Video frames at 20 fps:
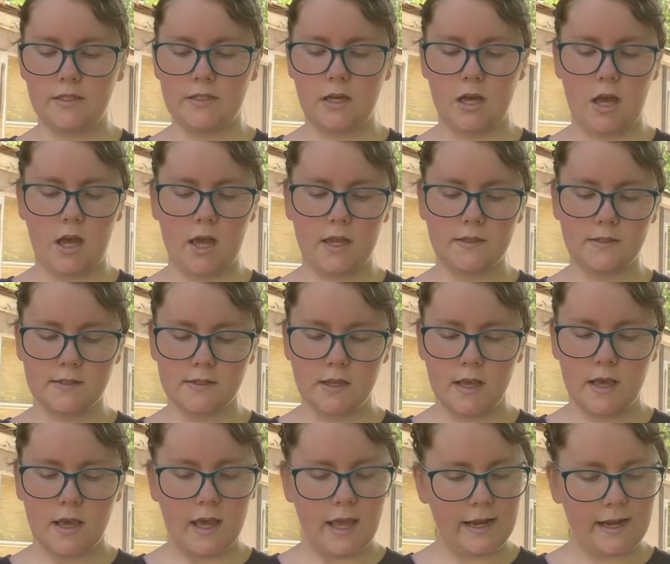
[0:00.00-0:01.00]
to us.
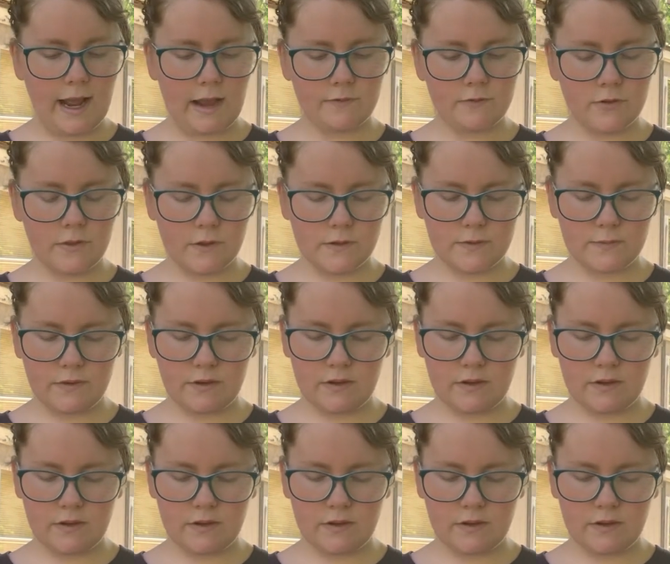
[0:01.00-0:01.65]
And after those few